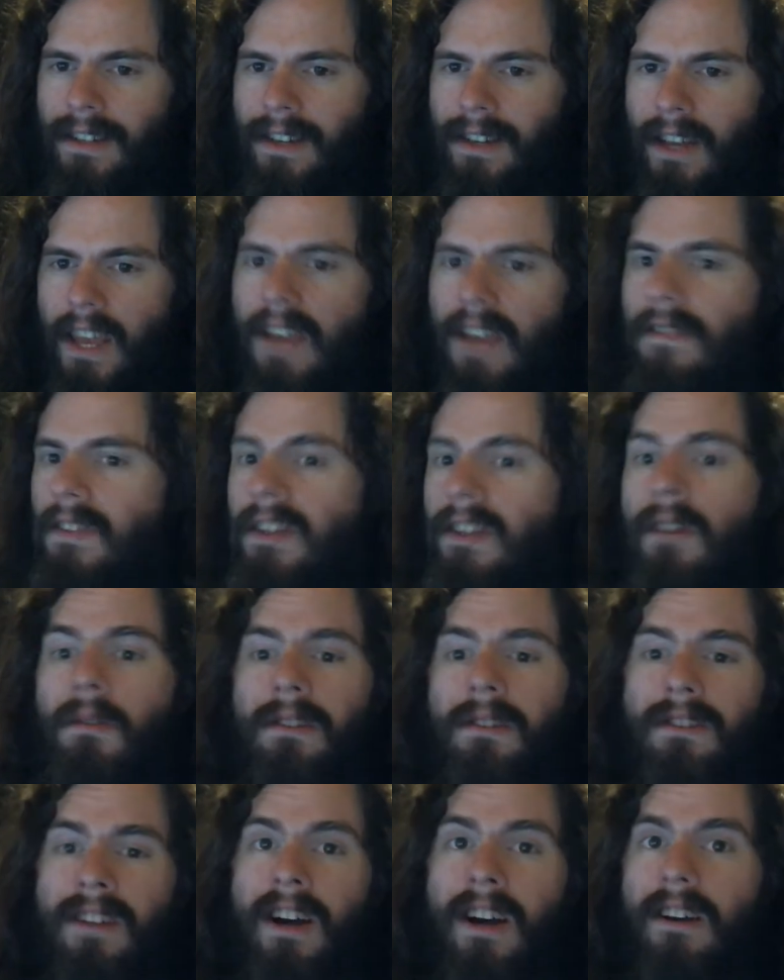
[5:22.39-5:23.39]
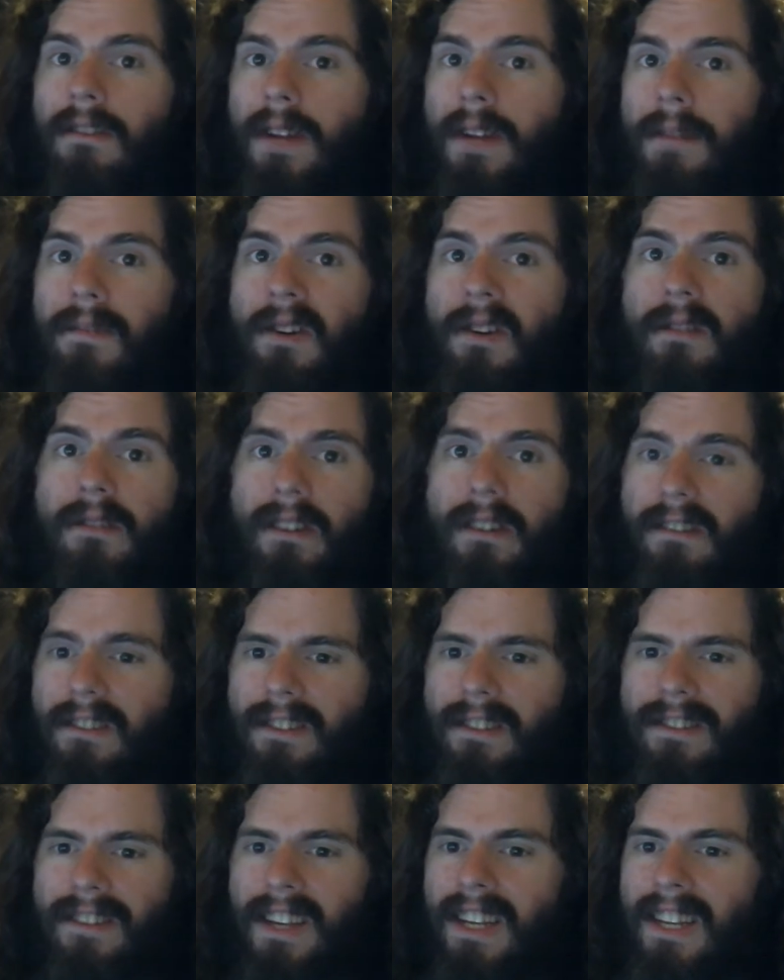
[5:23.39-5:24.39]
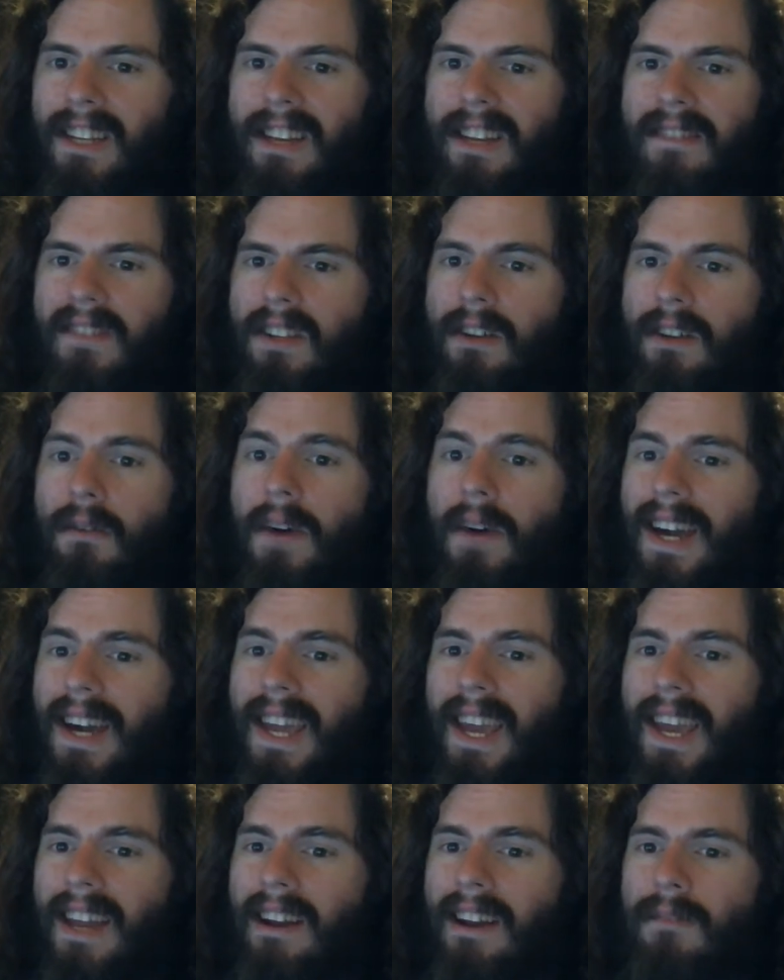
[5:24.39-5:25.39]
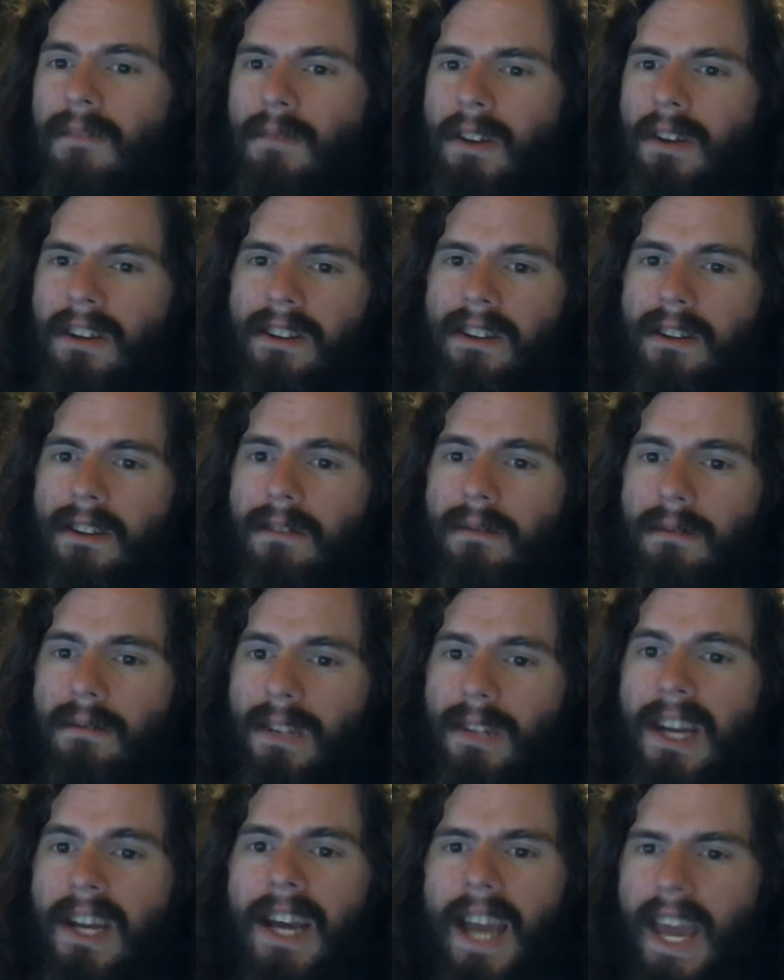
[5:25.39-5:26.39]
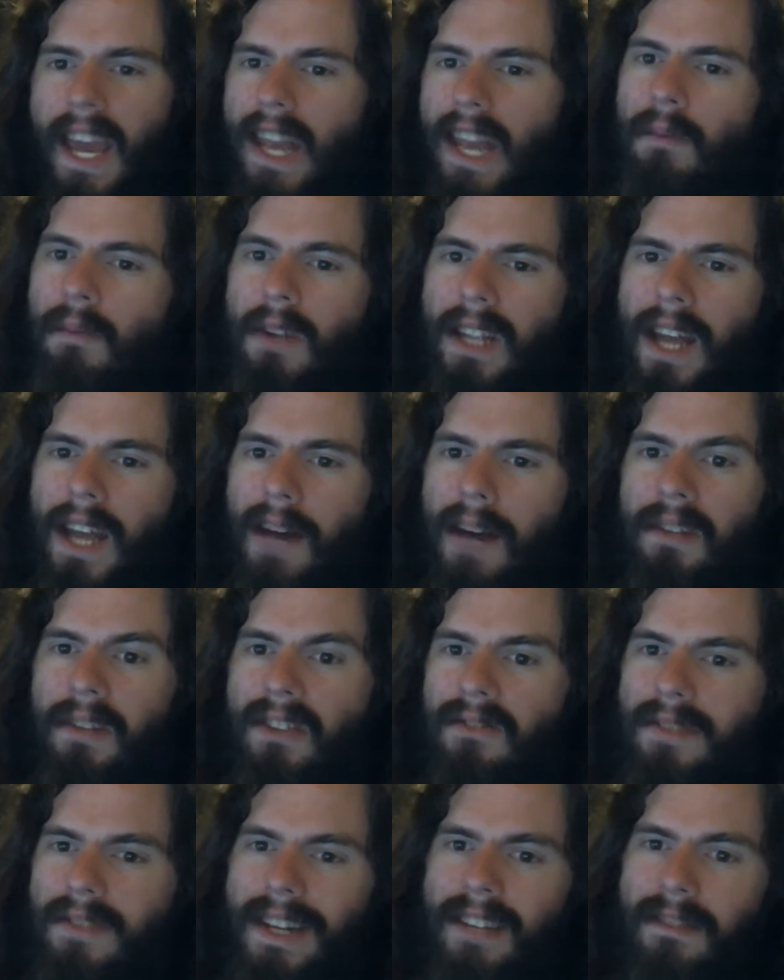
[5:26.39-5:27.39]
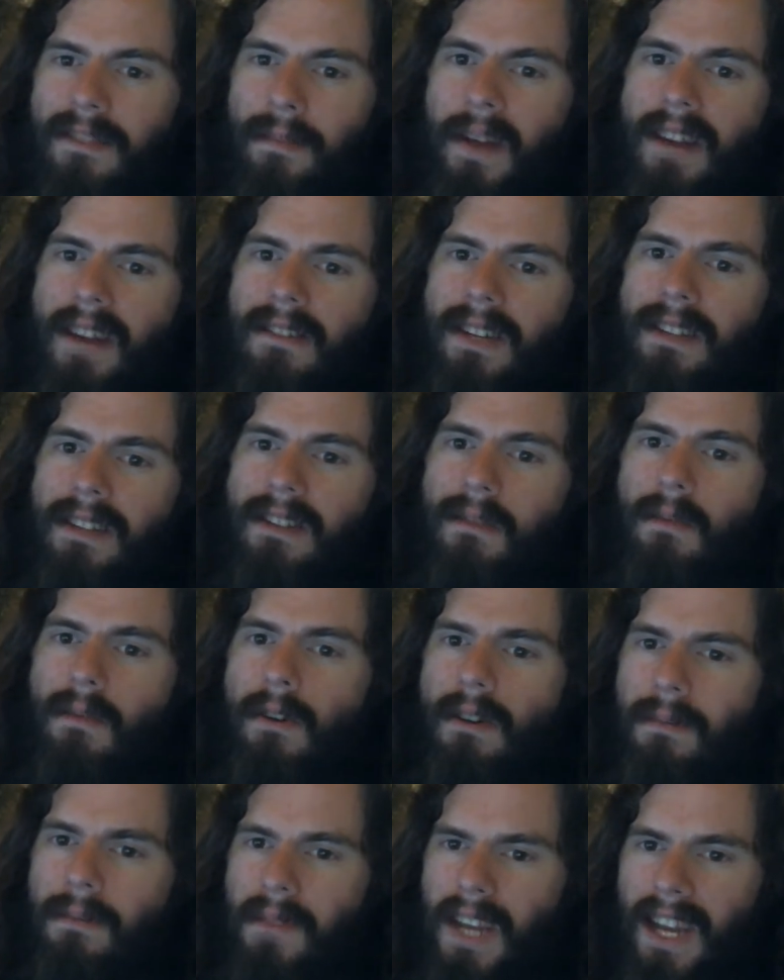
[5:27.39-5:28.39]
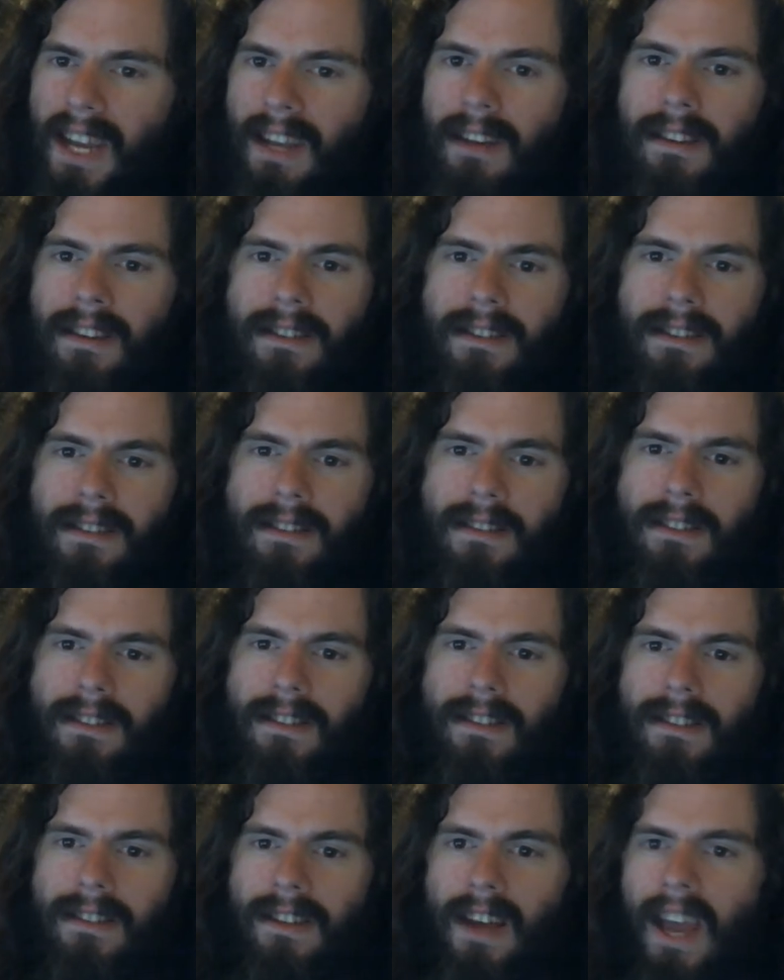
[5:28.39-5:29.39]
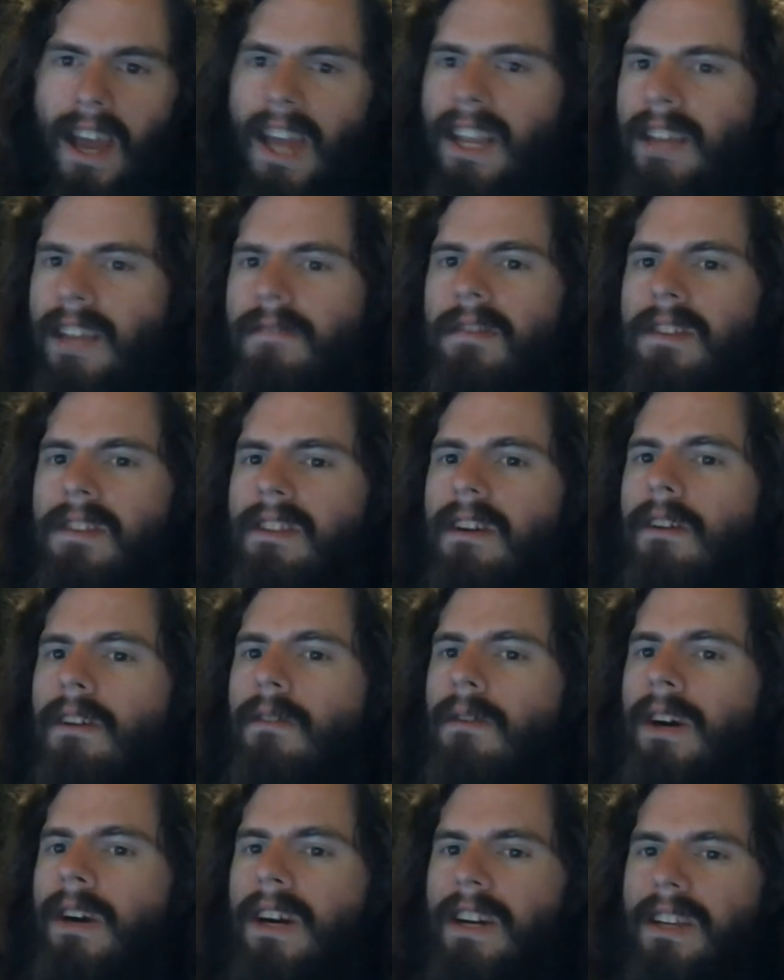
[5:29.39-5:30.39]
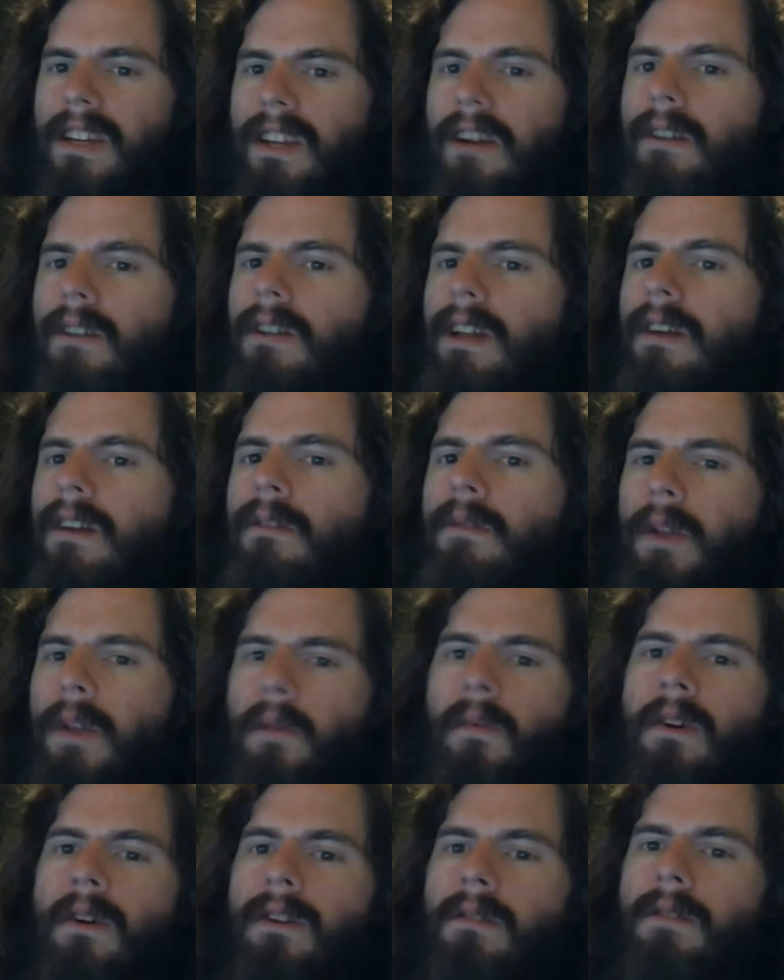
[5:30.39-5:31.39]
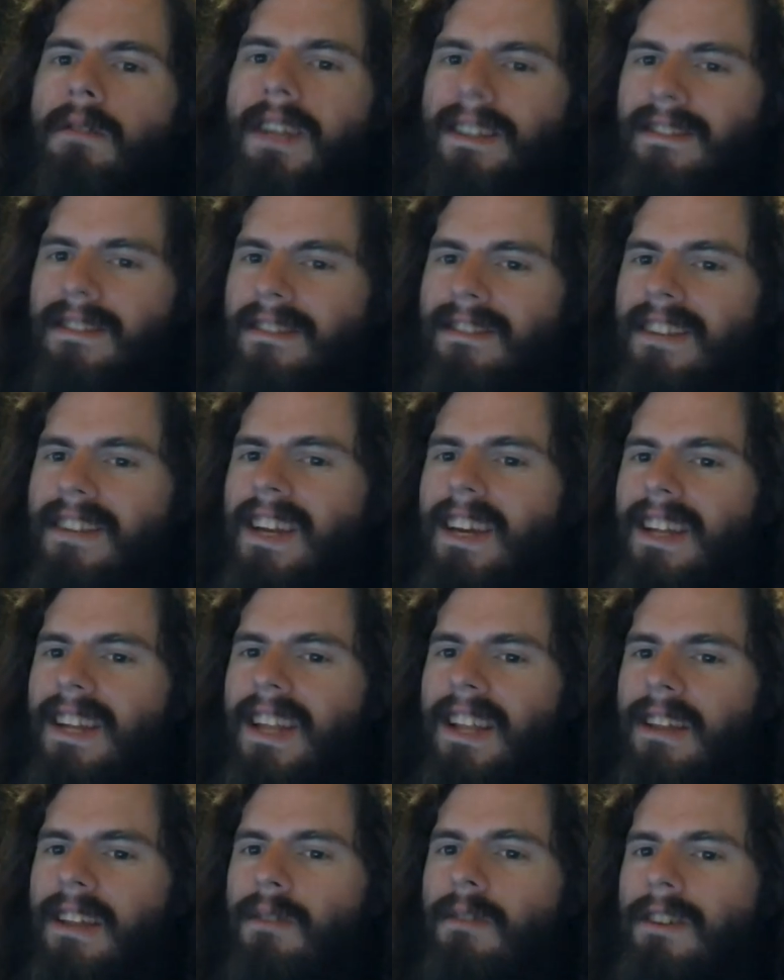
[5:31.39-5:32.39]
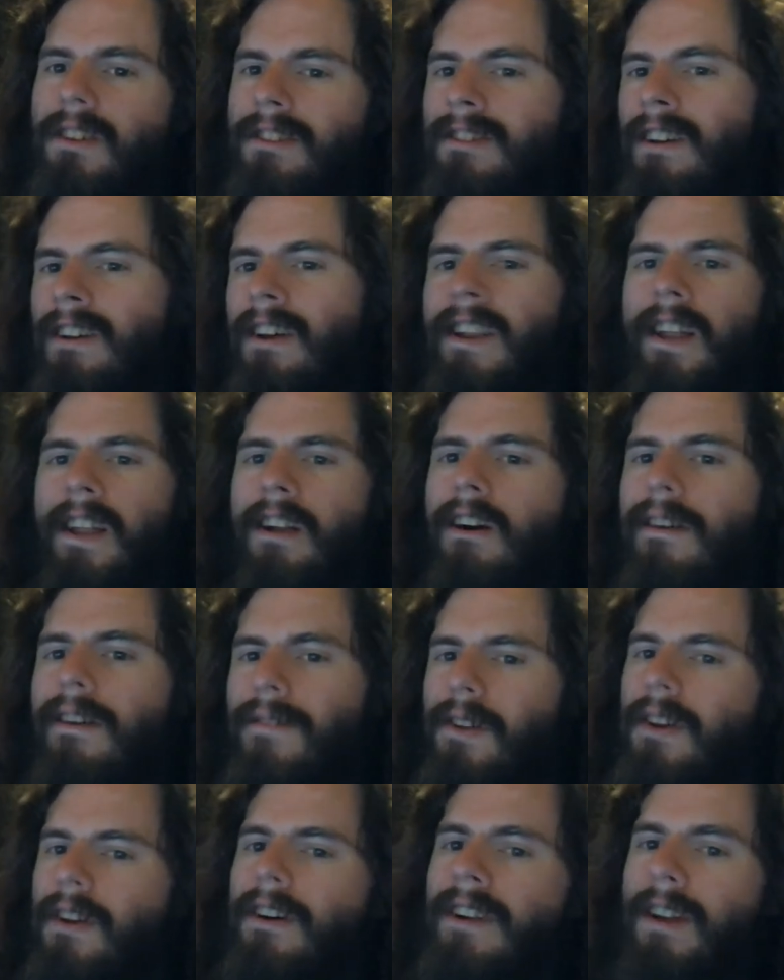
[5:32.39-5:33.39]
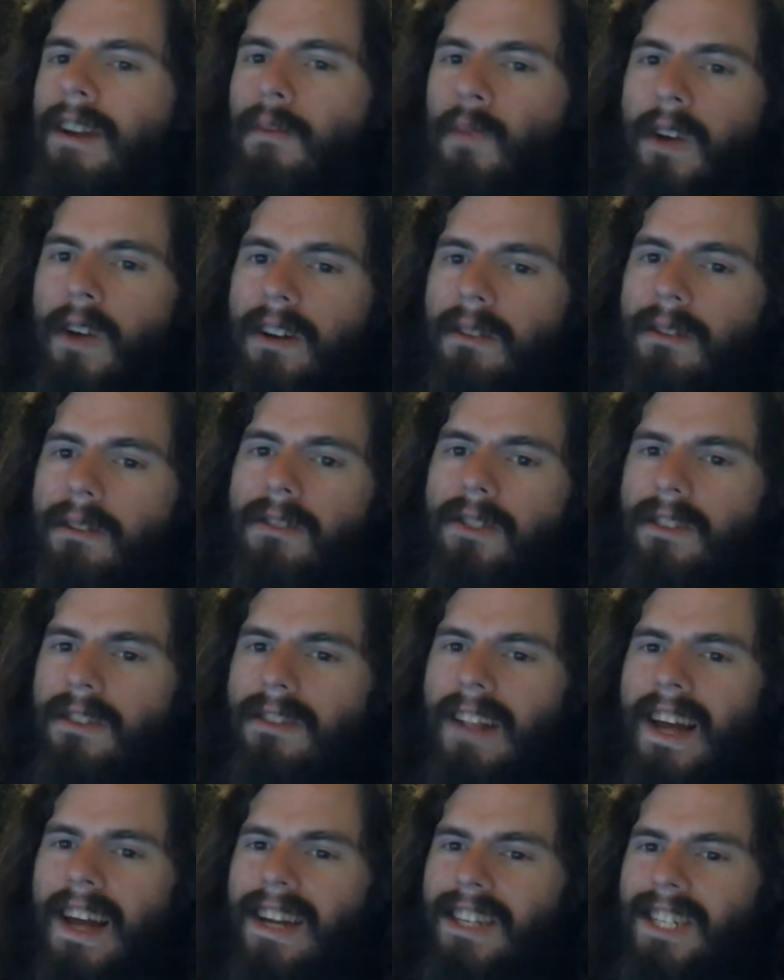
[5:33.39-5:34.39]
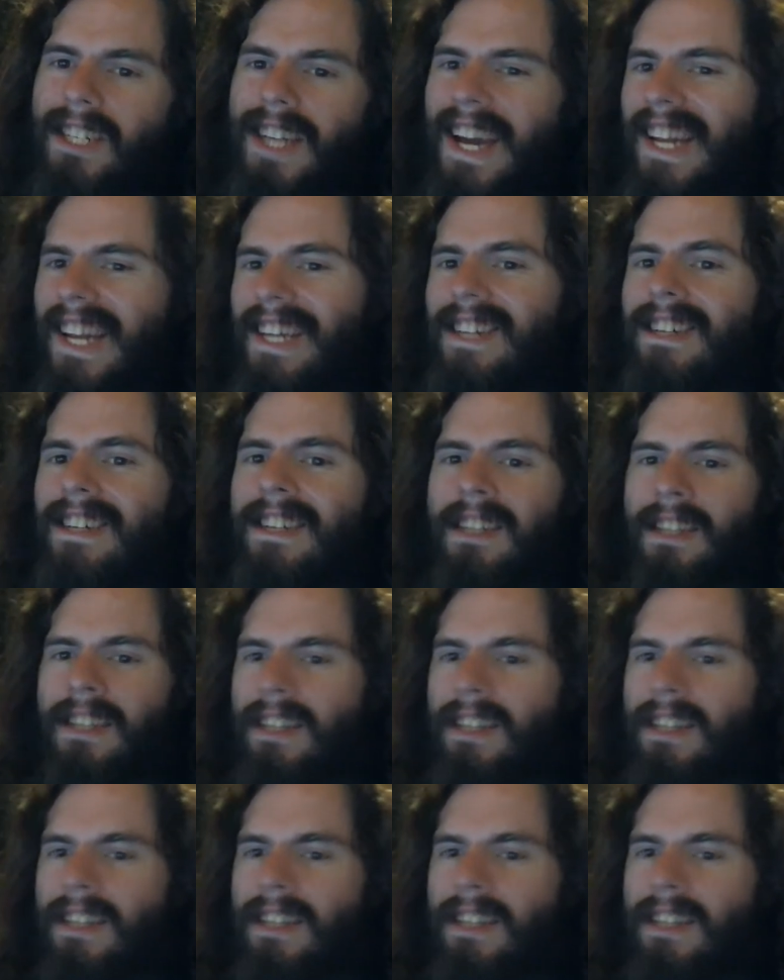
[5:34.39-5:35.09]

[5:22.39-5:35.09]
Even though it's not cryptocurrency, and even though I cannot run a node, and it will not be transparent toward me, and even though you're the only one who can see it, and you can turn it off and on at will, just like China,